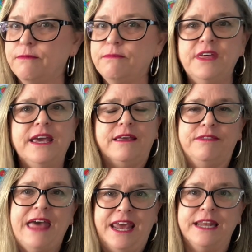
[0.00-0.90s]

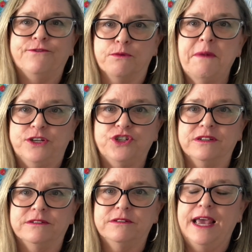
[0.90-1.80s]
that information.
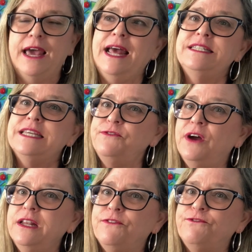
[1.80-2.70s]
And I did
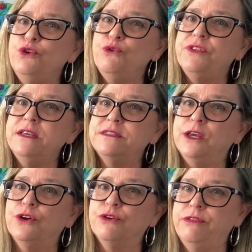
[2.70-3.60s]
find a few things
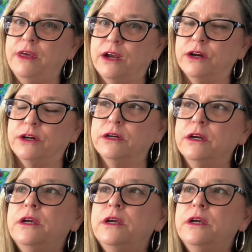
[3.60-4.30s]
here or there,